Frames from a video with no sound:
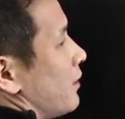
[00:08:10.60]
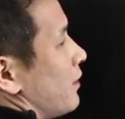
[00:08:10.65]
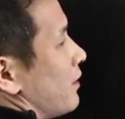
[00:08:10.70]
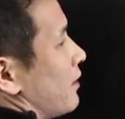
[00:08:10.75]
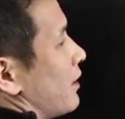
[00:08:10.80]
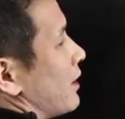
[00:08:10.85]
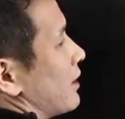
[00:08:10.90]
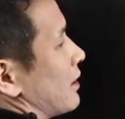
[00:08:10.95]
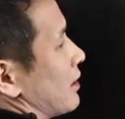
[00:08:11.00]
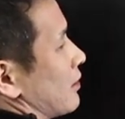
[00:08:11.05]

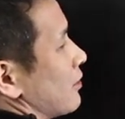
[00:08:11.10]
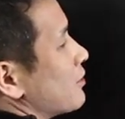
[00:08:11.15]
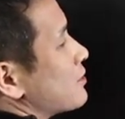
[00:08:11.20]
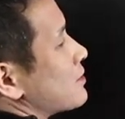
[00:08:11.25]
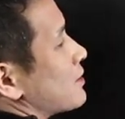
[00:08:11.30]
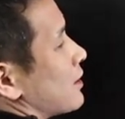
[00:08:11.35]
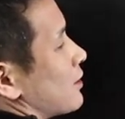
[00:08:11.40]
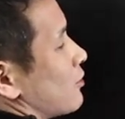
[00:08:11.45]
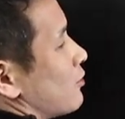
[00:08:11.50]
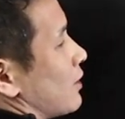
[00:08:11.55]
and it looks
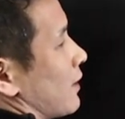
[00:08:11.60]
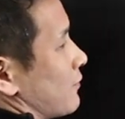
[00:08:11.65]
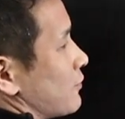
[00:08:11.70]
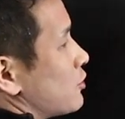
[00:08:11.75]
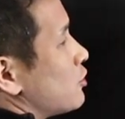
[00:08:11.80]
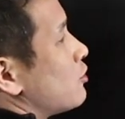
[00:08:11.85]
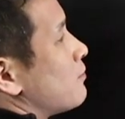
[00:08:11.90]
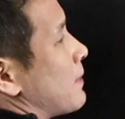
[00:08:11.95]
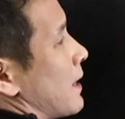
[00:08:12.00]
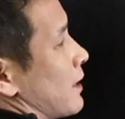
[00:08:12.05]
like you have
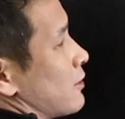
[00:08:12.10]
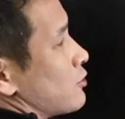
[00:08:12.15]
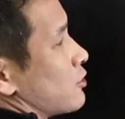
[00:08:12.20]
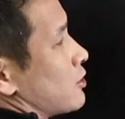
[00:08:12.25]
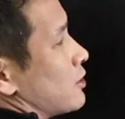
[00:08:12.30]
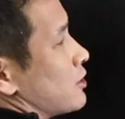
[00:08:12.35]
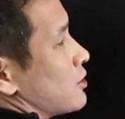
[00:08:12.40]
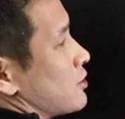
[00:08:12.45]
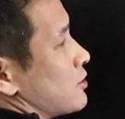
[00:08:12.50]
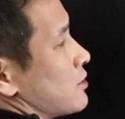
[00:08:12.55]
two boundary
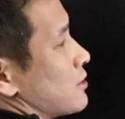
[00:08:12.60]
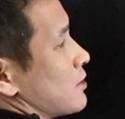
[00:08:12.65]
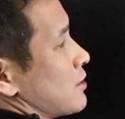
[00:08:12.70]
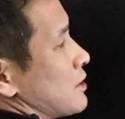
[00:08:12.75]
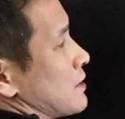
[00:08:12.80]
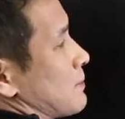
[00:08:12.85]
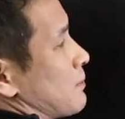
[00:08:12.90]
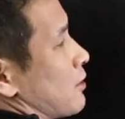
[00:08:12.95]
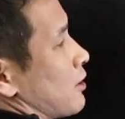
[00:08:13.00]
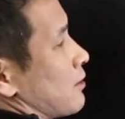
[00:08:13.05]
conditions to this
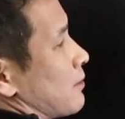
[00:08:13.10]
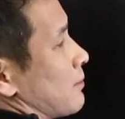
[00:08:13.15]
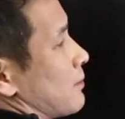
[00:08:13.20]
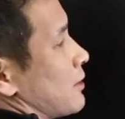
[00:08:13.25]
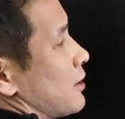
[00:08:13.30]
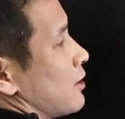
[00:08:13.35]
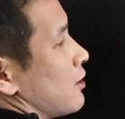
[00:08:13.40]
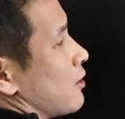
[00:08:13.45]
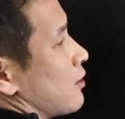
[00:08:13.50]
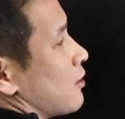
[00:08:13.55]
problem
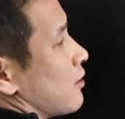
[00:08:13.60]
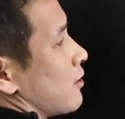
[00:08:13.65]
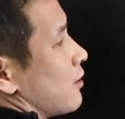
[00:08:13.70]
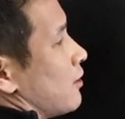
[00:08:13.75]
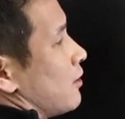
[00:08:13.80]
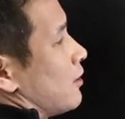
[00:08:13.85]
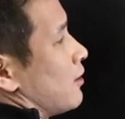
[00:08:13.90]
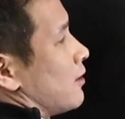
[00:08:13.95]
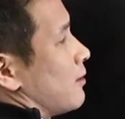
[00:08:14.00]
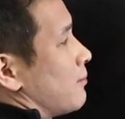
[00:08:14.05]
here,
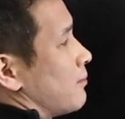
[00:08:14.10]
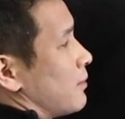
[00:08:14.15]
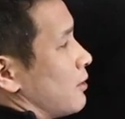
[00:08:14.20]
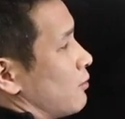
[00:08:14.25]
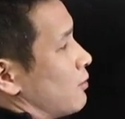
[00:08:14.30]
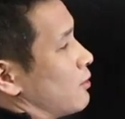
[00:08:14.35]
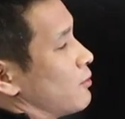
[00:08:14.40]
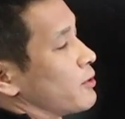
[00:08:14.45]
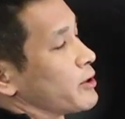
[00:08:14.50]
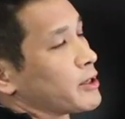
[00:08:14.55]
but
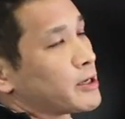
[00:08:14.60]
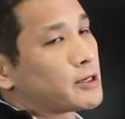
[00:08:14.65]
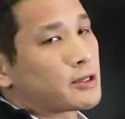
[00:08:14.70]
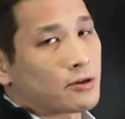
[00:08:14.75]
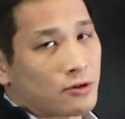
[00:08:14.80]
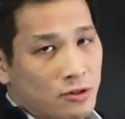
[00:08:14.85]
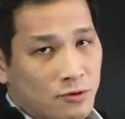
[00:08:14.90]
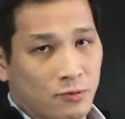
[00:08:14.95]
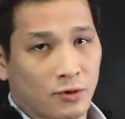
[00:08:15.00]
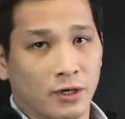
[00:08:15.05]
what we're going to do
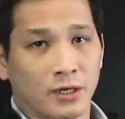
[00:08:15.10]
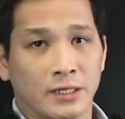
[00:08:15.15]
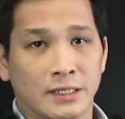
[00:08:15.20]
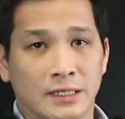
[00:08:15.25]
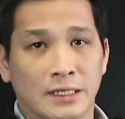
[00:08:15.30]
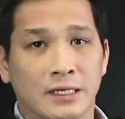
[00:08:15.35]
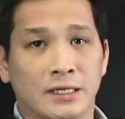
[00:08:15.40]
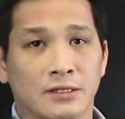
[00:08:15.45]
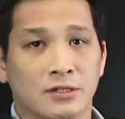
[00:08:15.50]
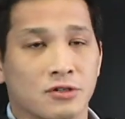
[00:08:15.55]
is we're going
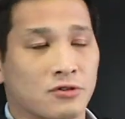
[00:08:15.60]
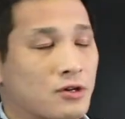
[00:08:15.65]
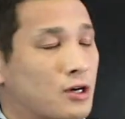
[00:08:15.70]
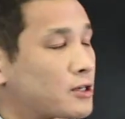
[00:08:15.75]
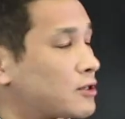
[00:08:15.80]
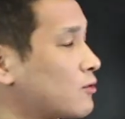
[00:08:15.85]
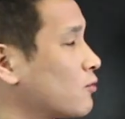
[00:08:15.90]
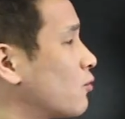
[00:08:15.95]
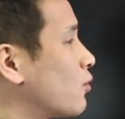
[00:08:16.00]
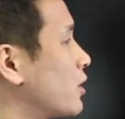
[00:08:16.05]
to deconstruct
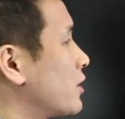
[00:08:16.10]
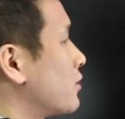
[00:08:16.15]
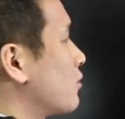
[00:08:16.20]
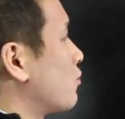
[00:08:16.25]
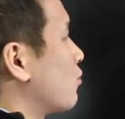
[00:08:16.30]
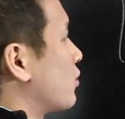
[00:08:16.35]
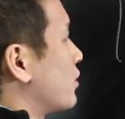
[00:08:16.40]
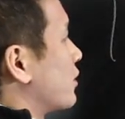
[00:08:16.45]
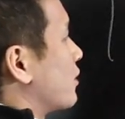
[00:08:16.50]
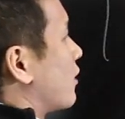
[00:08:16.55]

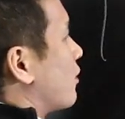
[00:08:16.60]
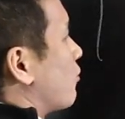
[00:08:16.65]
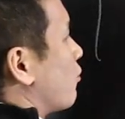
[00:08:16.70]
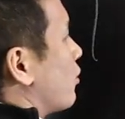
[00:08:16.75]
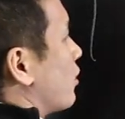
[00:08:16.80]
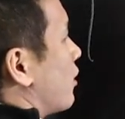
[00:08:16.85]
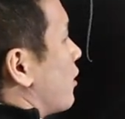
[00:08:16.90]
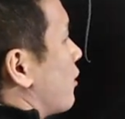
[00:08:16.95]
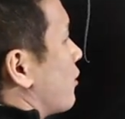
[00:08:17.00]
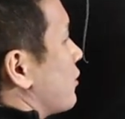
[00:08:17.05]

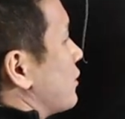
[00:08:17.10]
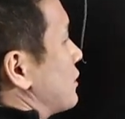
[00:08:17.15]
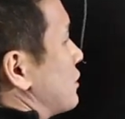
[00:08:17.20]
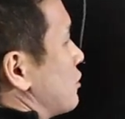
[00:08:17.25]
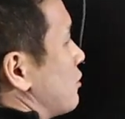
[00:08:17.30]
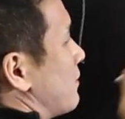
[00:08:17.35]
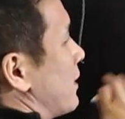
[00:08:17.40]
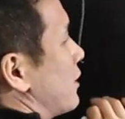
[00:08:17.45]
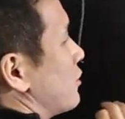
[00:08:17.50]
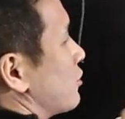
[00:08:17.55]
what are these two
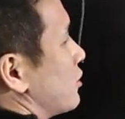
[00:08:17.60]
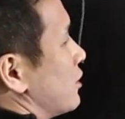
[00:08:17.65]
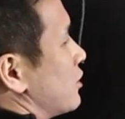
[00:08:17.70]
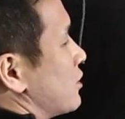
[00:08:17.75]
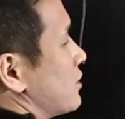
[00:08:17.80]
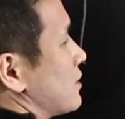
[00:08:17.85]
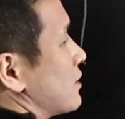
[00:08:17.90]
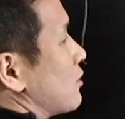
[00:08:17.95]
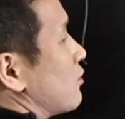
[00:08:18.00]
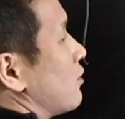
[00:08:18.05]
boundary
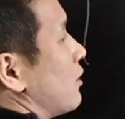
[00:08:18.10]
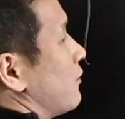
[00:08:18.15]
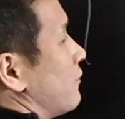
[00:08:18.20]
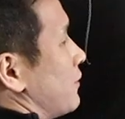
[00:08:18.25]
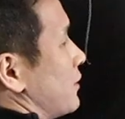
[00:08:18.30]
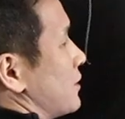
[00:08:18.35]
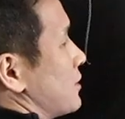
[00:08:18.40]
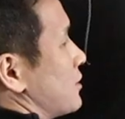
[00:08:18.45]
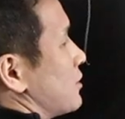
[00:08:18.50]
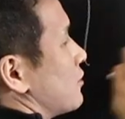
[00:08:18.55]
conditions
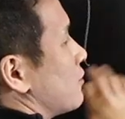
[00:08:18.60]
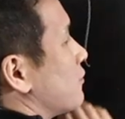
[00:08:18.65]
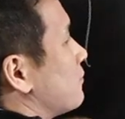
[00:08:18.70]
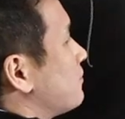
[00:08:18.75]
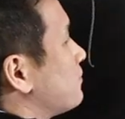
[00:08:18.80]
equivalent to.